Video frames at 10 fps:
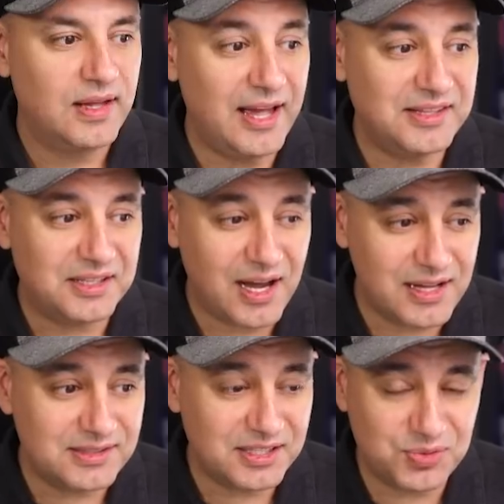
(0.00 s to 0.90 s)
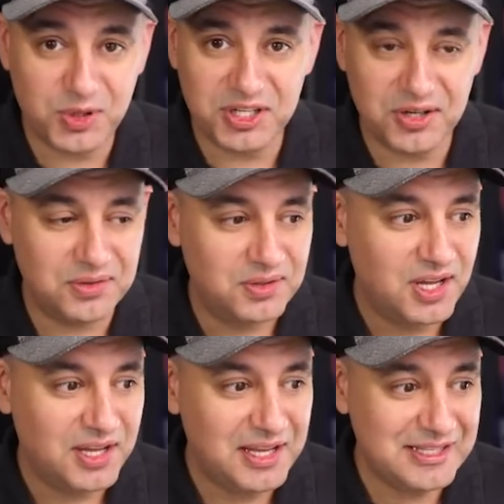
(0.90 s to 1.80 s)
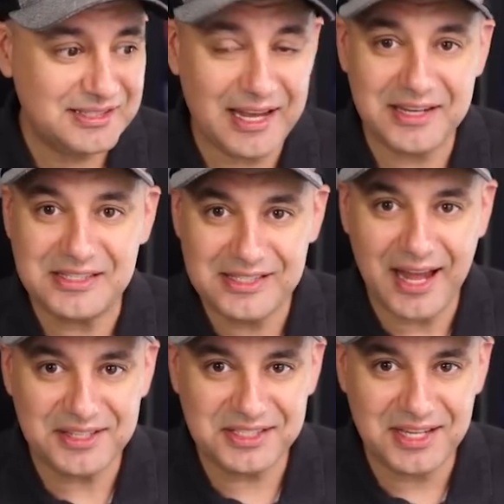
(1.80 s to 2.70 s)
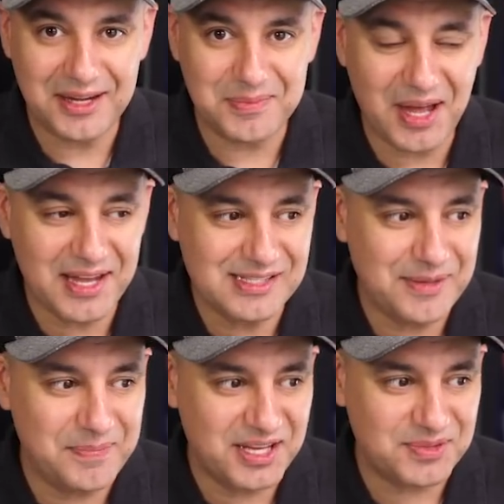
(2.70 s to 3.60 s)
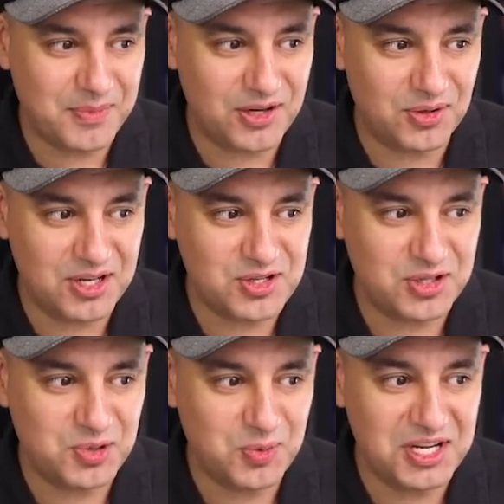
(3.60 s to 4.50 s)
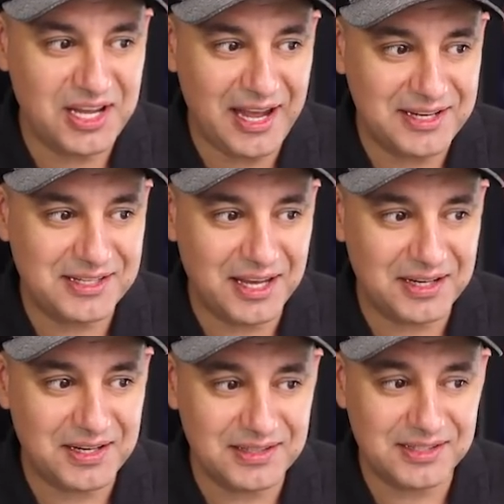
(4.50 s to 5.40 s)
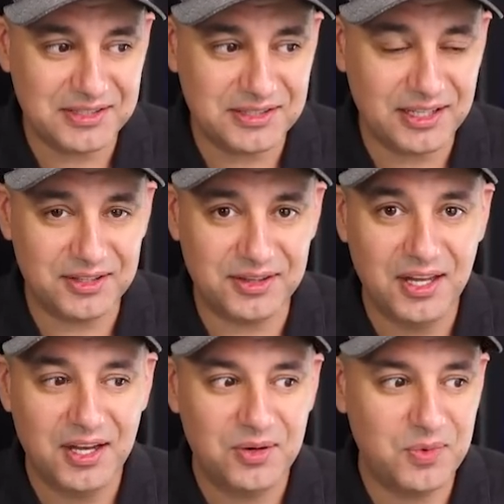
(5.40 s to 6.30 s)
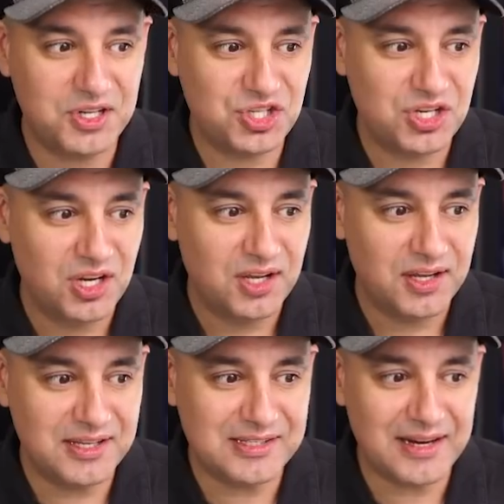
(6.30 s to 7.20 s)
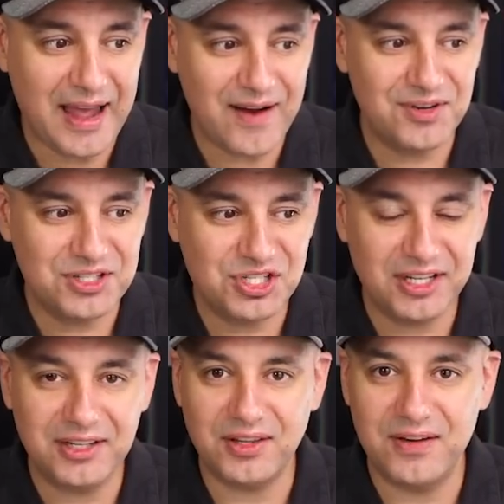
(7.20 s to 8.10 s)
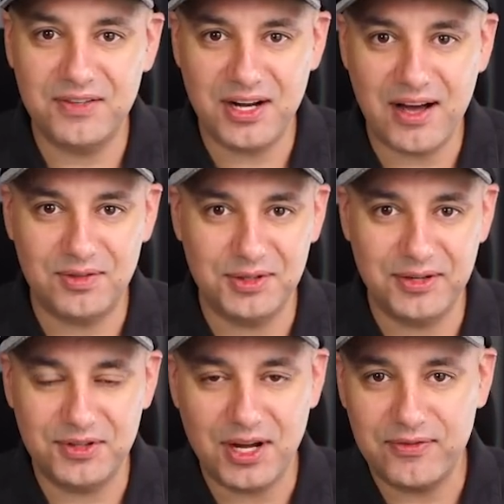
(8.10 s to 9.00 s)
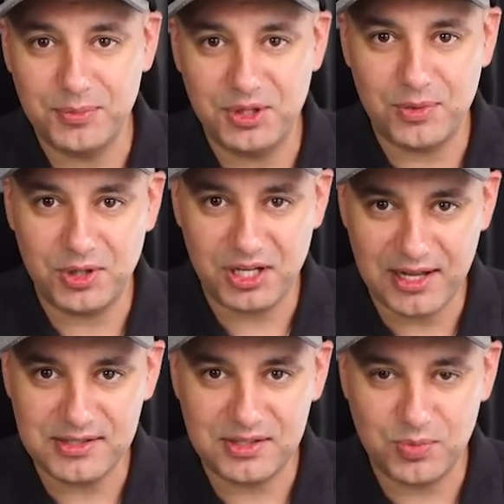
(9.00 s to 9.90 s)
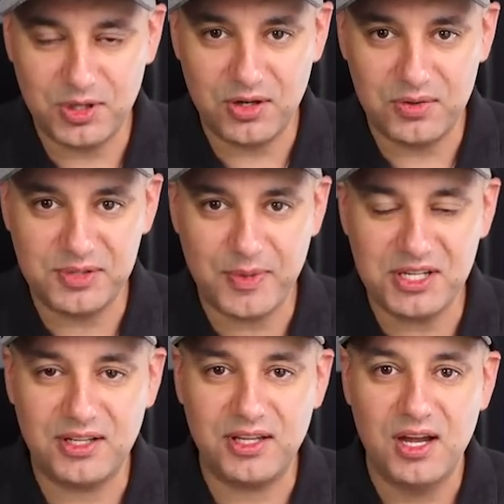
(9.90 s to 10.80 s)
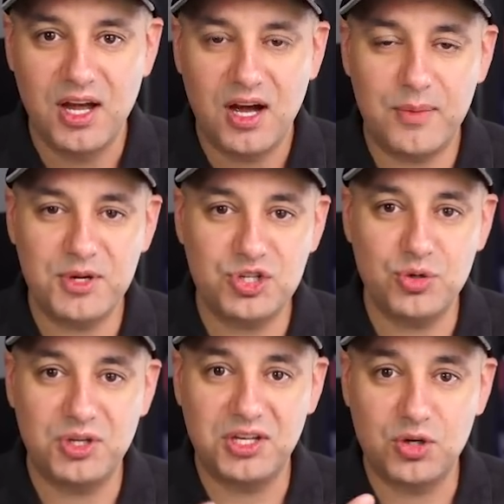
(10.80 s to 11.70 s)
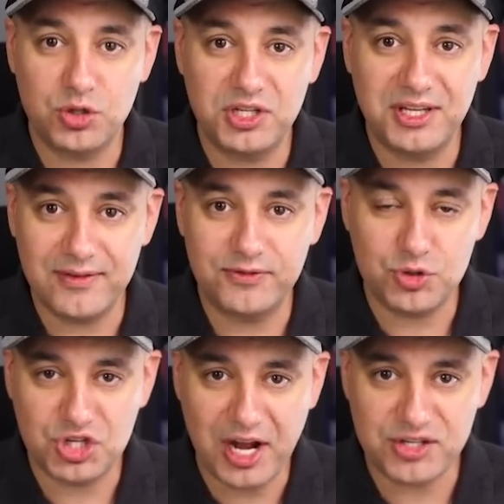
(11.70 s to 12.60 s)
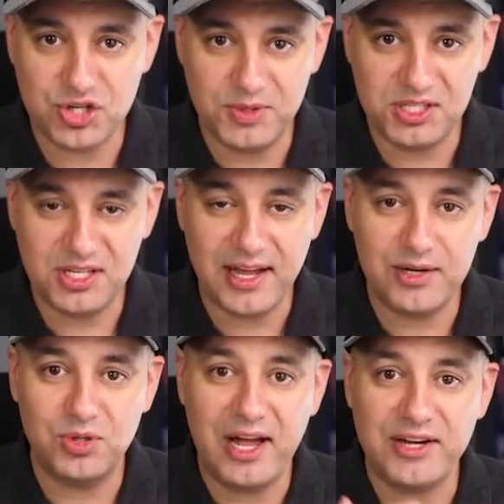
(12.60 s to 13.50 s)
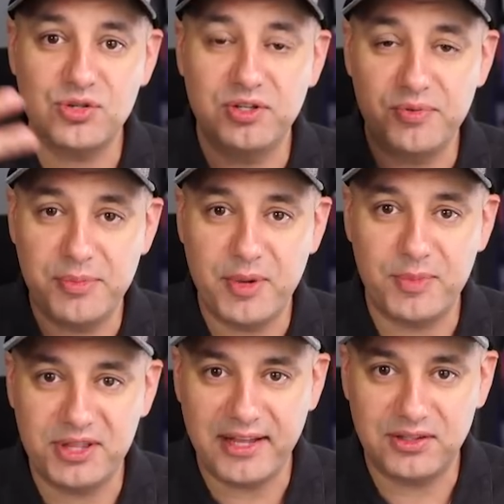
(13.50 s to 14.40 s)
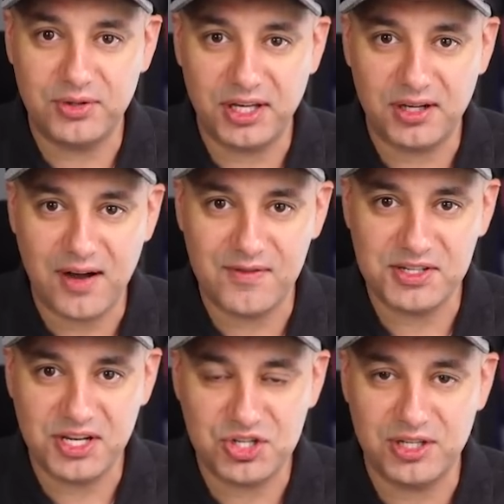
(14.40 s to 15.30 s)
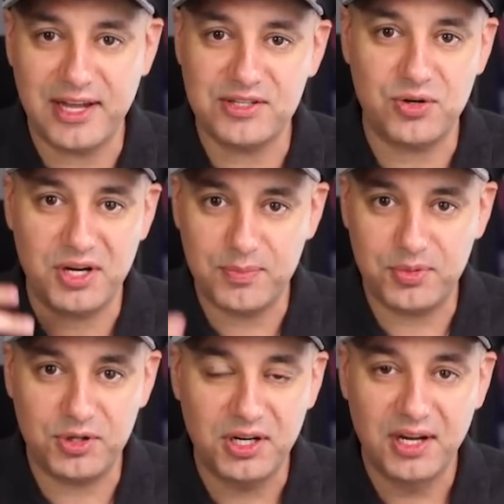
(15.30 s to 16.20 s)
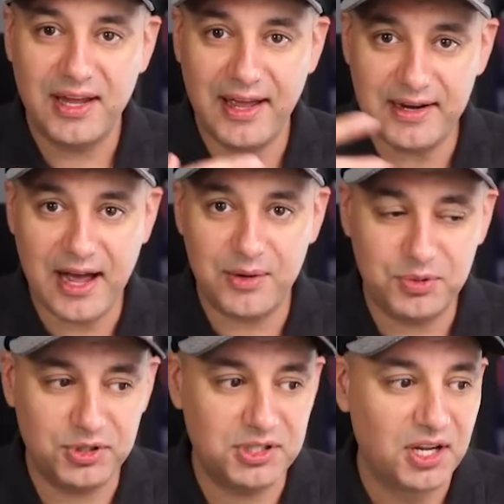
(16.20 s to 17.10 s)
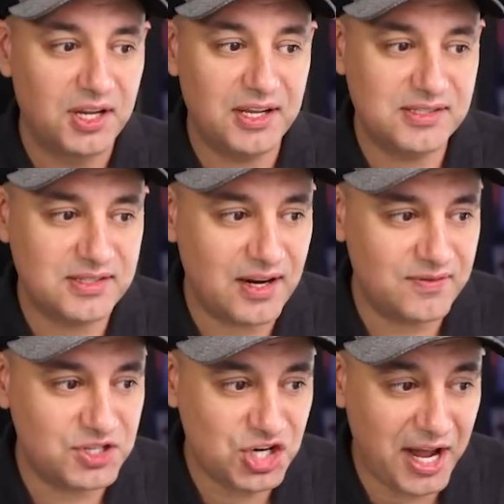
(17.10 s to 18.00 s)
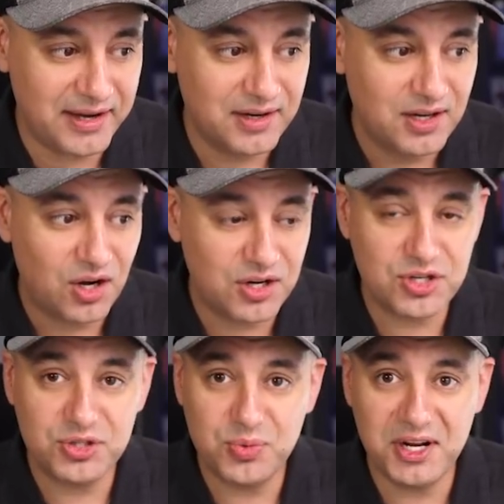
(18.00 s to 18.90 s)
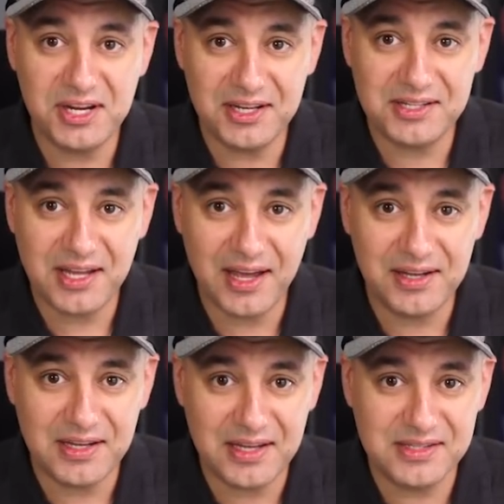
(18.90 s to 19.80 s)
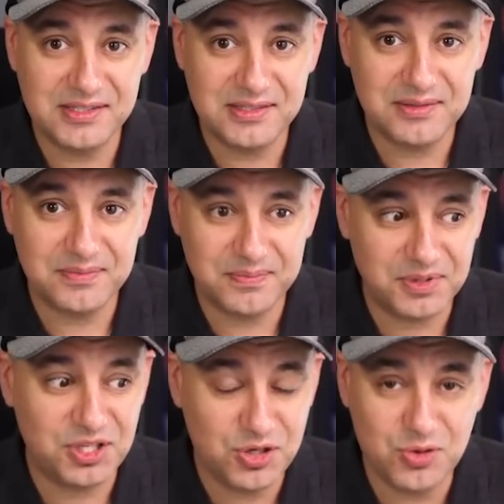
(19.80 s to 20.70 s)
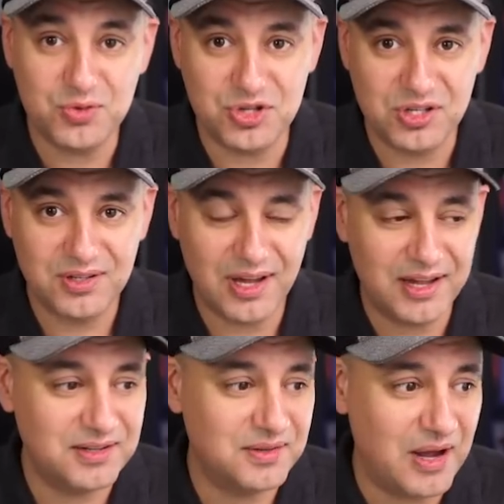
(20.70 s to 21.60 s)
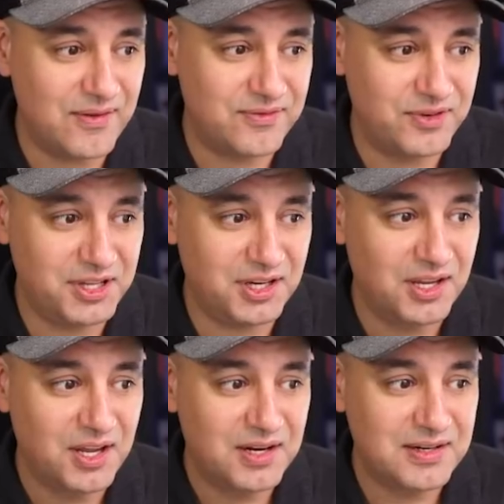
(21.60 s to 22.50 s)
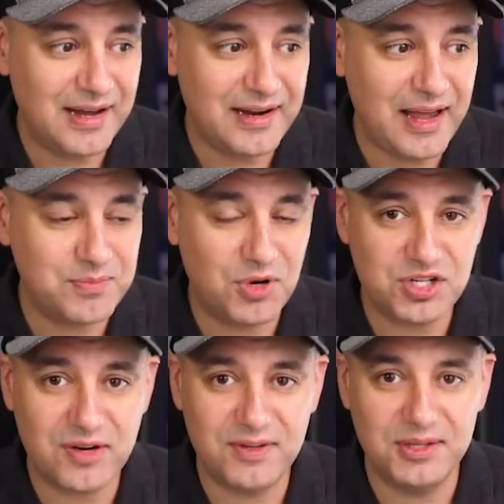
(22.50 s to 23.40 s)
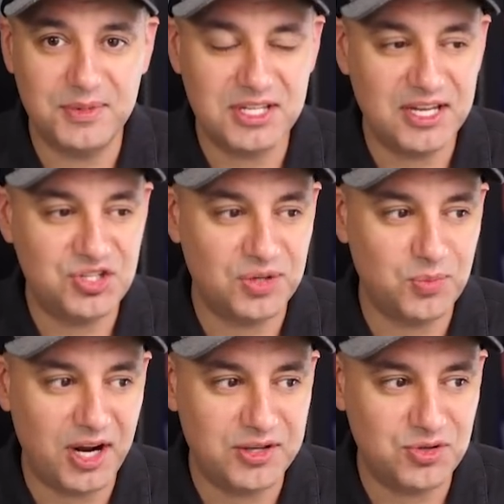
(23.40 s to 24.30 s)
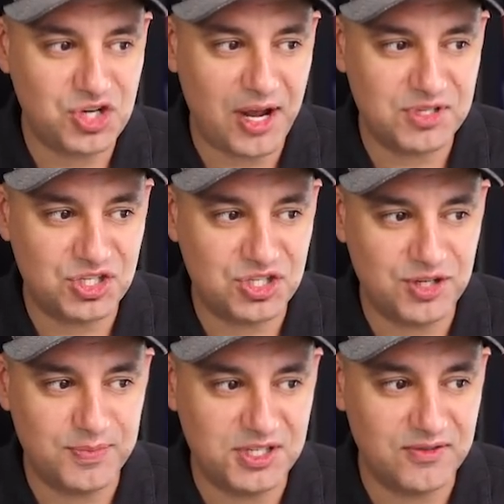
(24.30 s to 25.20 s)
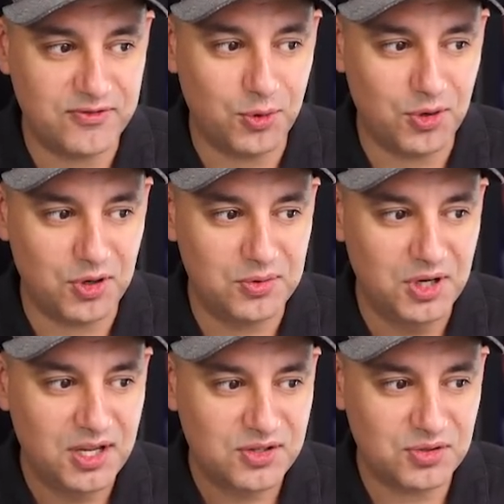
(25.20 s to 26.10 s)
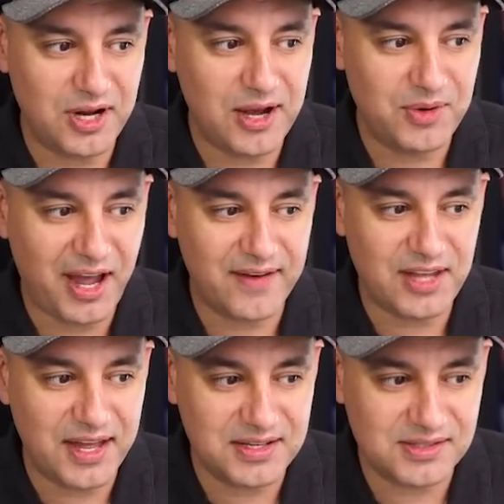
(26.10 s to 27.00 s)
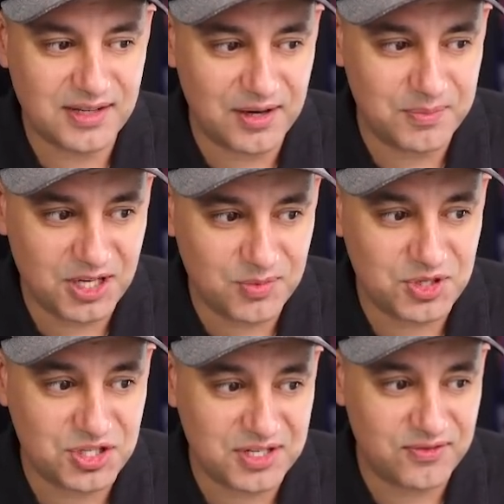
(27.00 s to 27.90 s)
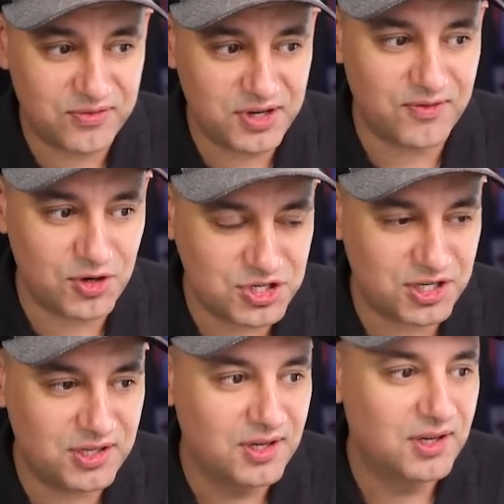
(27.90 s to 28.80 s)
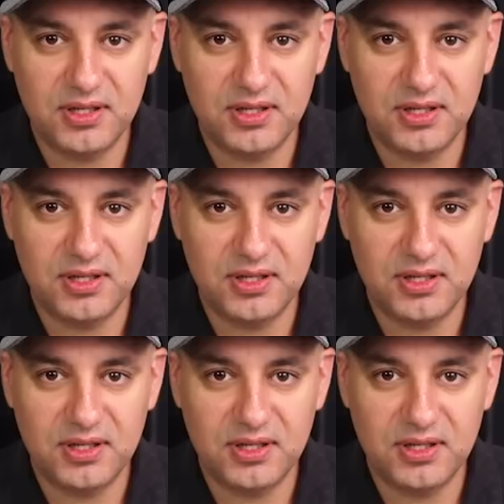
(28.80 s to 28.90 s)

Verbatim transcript: And the context window, it's the exact same as the best model, 128K context length, which is an average length of a novel. If you're not familiar with context window, it's basically how much you could give to ChatGPT and it will actually remember that during a conversation. That's your input and output inside of a chat. 128K is huge. And I've really not had much of a limitation when I use ChatGPT 4.0. So now we have that inside of Mini, which is the free version.